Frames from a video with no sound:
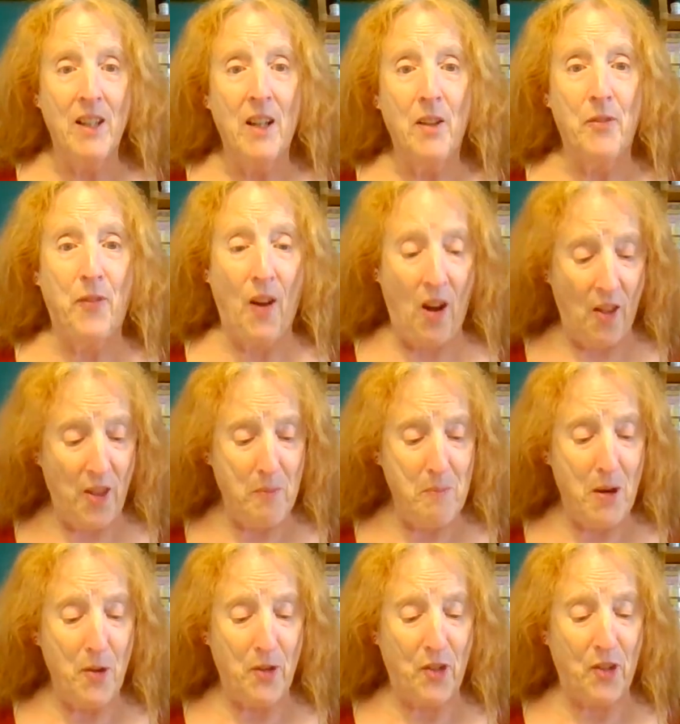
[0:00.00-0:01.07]
Father
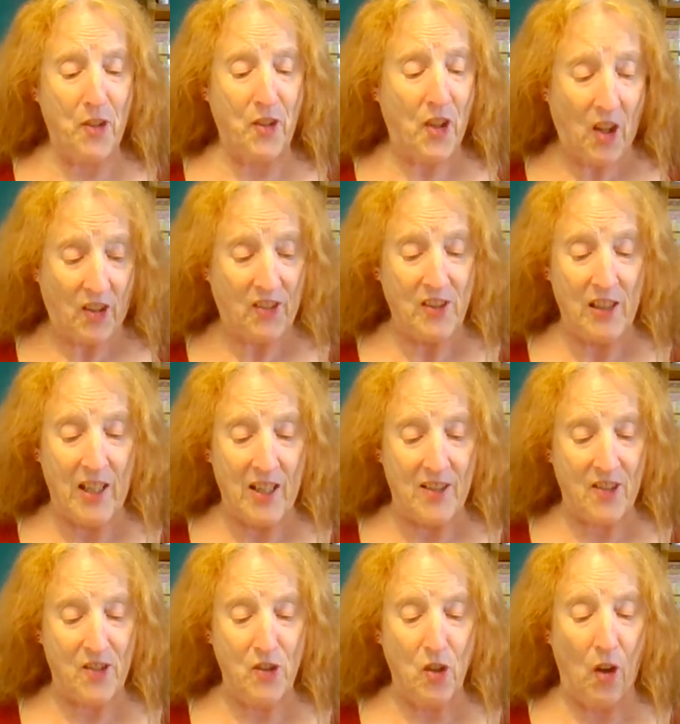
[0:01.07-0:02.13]
most certainly
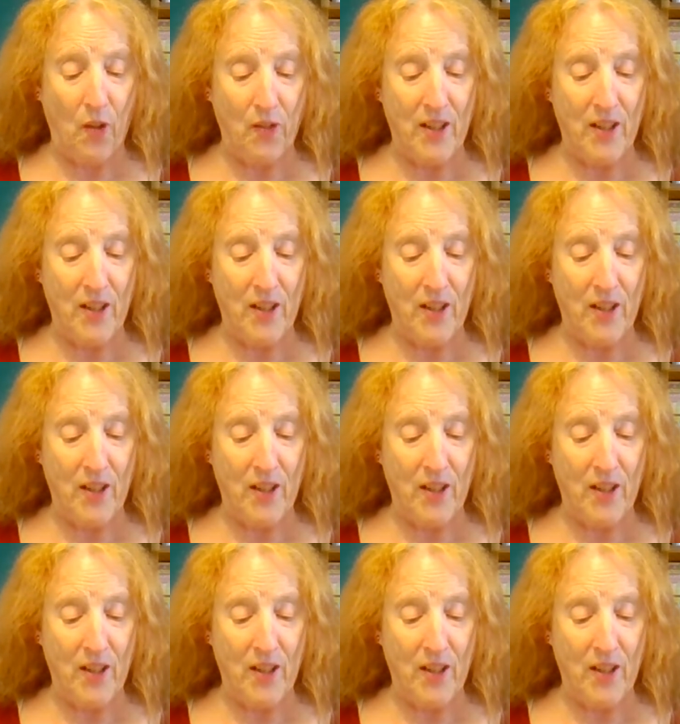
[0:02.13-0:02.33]
does not